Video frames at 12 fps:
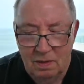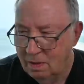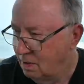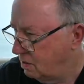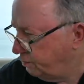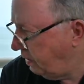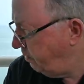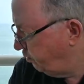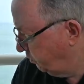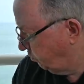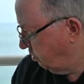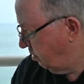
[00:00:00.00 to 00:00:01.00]
There's
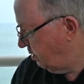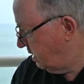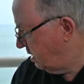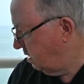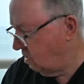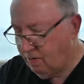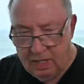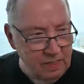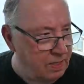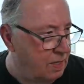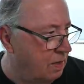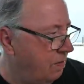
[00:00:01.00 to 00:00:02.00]
people swimming out here right
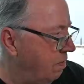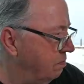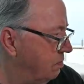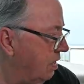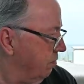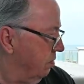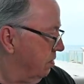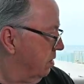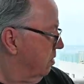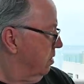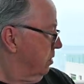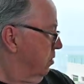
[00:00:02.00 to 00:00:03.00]
now. I,
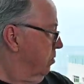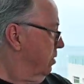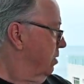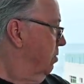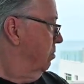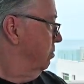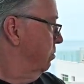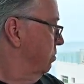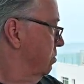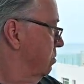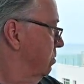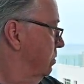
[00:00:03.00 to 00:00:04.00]
I don't,
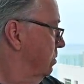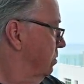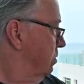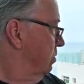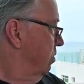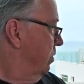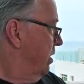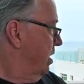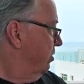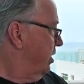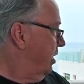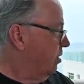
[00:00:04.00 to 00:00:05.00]

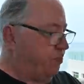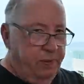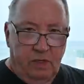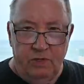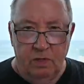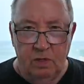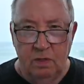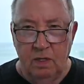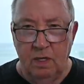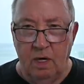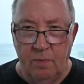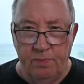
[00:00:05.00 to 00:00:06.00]
I'll take a picture
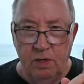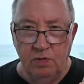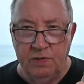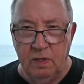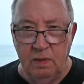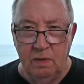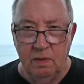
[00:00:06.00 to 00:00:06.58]
and I'll post it